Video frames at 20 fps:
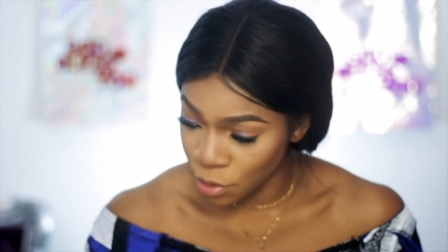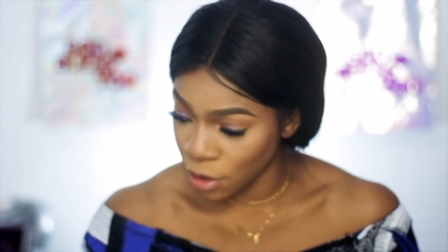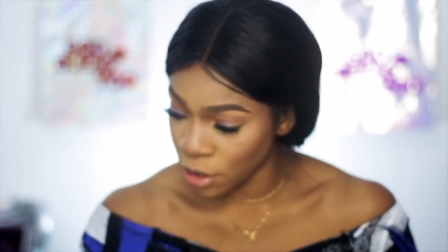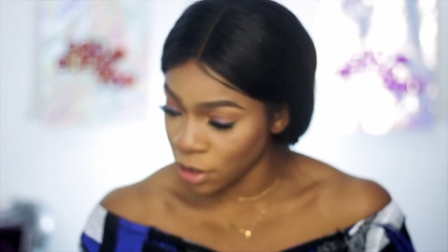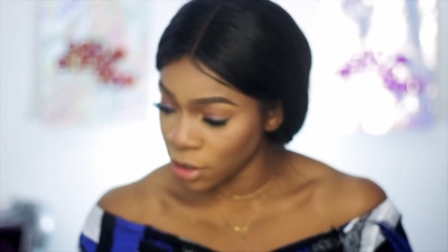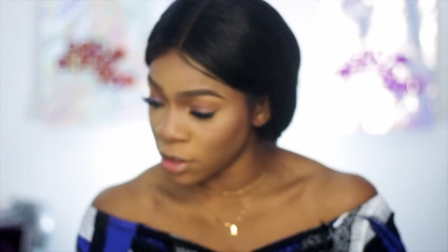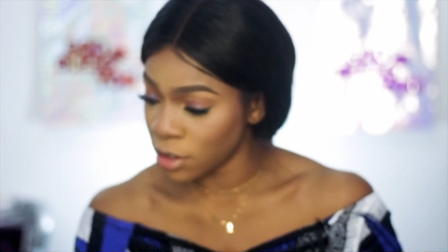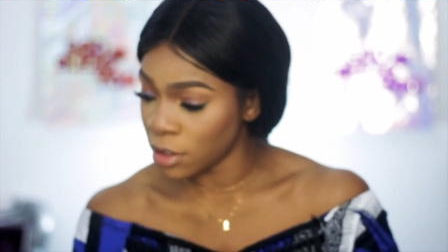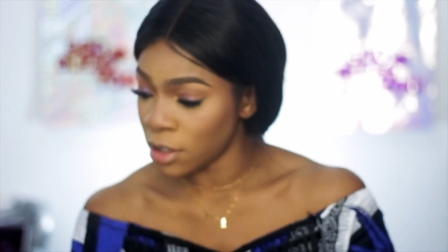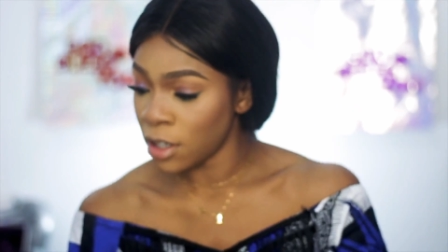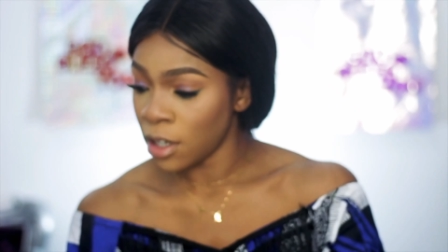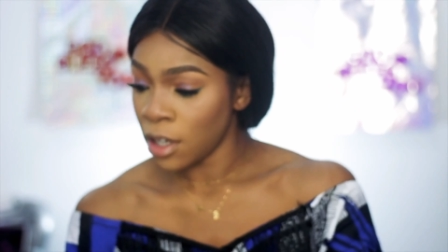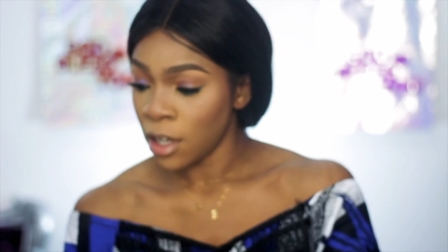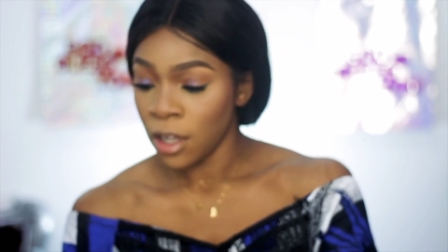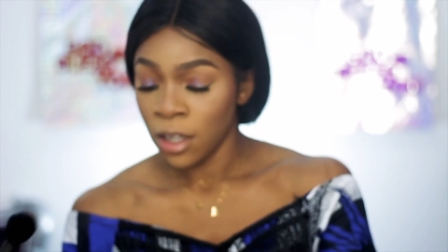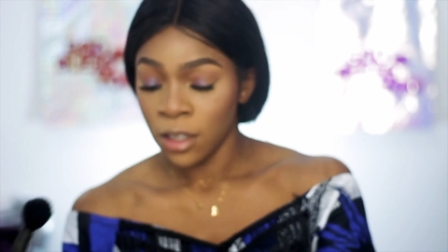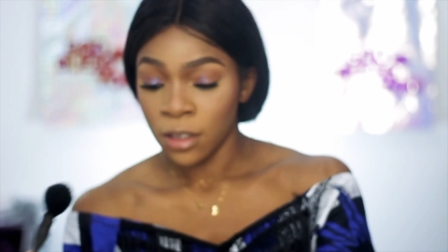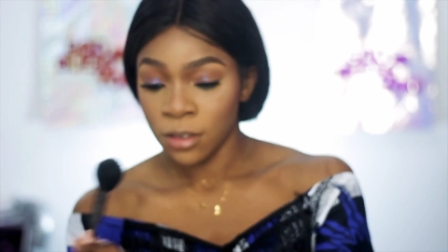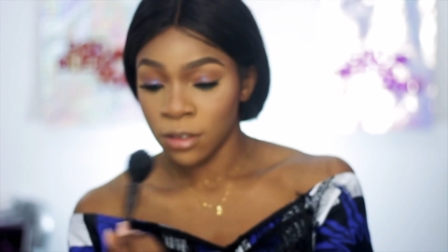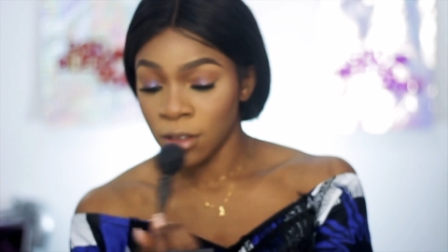brush
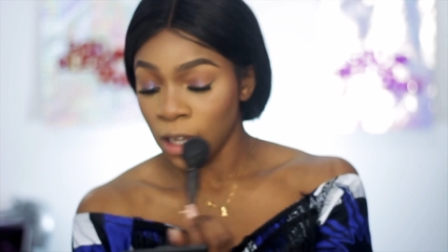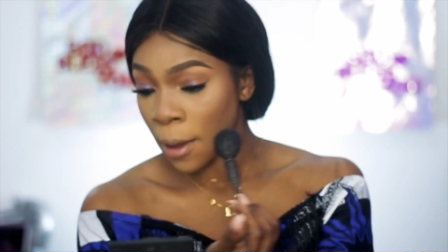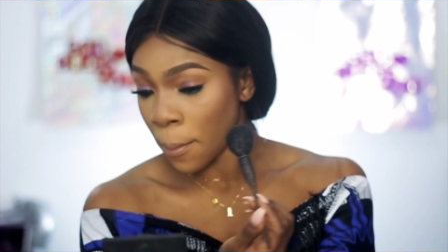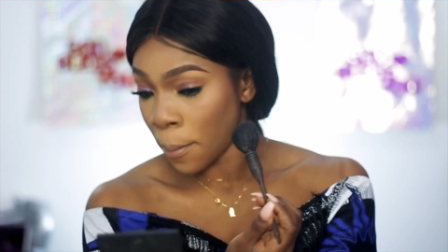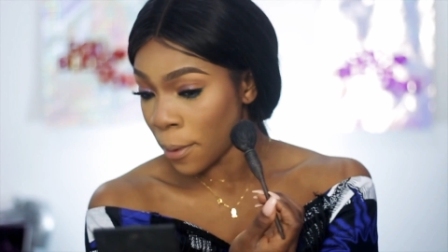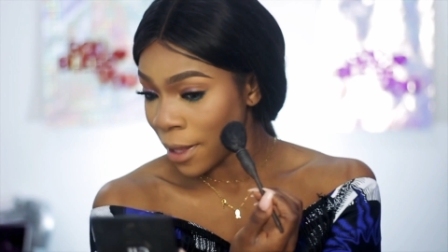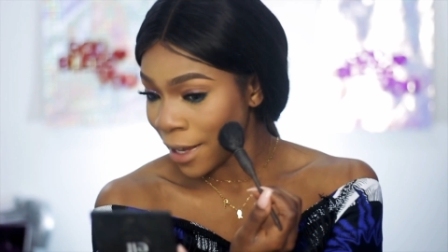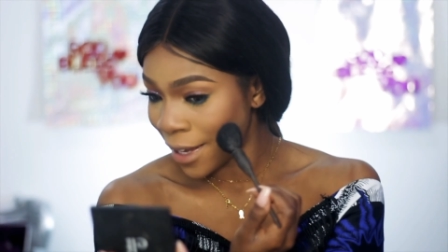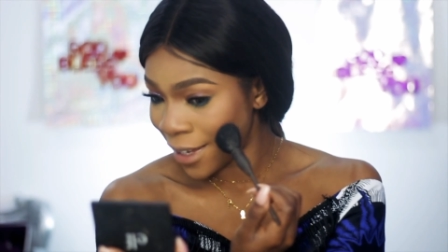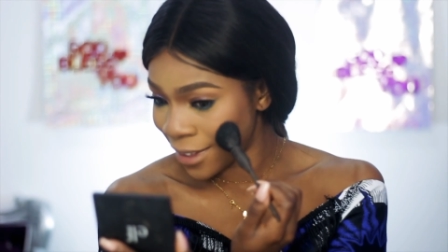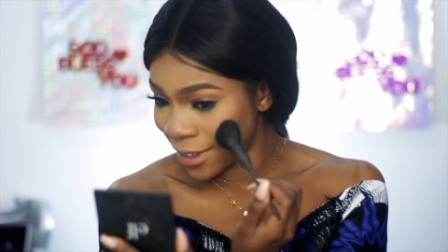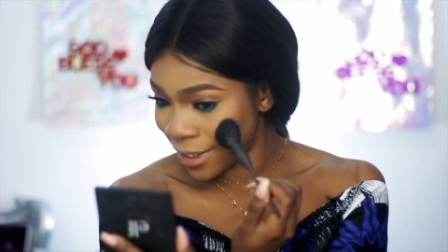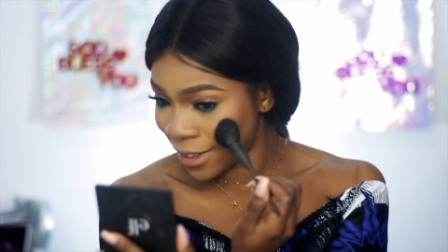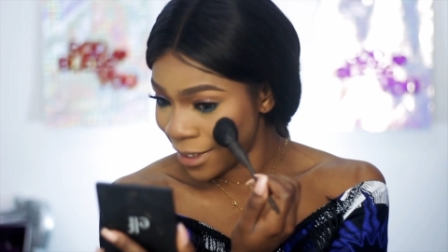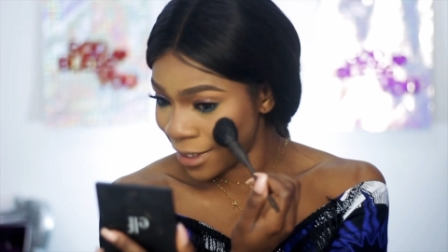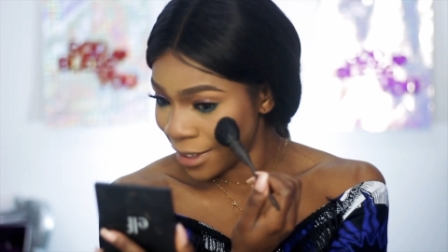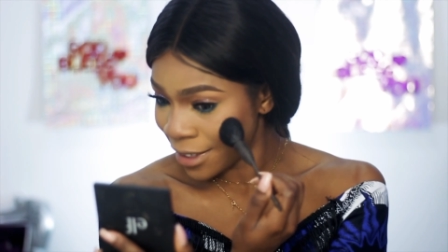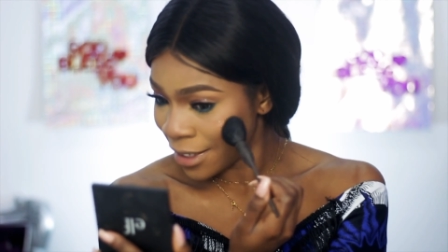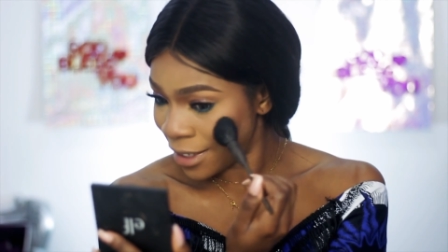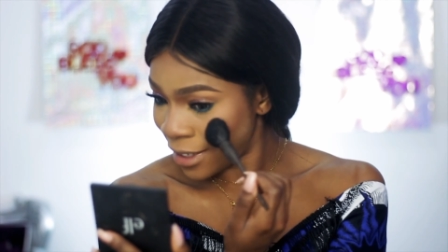to apply
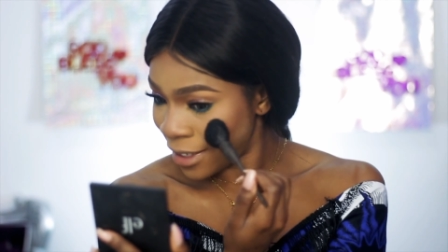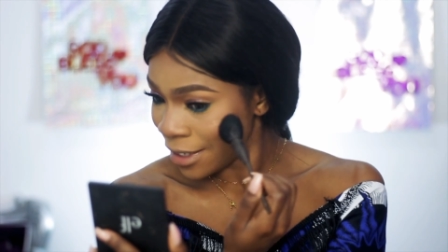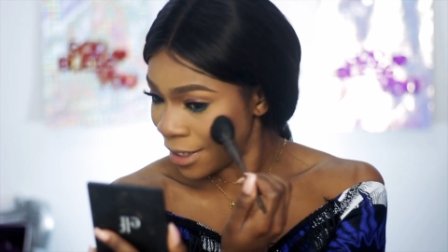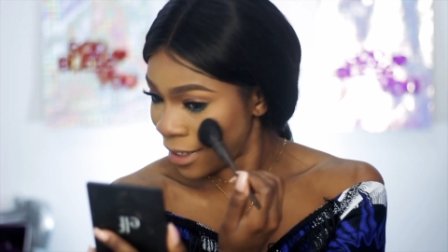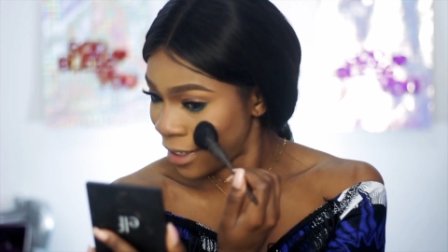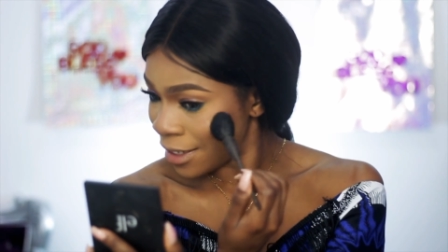this.